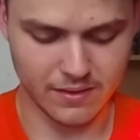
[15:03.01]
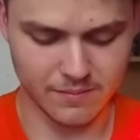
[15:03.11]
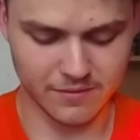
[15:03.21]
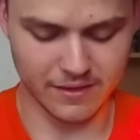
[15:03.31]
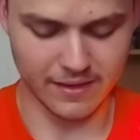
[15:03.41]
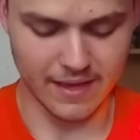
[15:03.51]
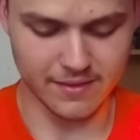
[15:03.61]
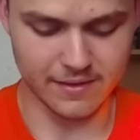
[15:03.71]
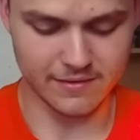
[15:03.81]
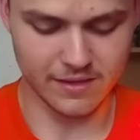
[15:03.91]
Just gonna get
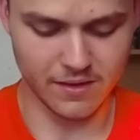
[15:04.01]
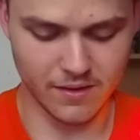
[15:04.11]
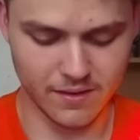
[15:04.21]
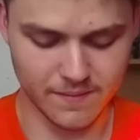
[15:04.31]
this here.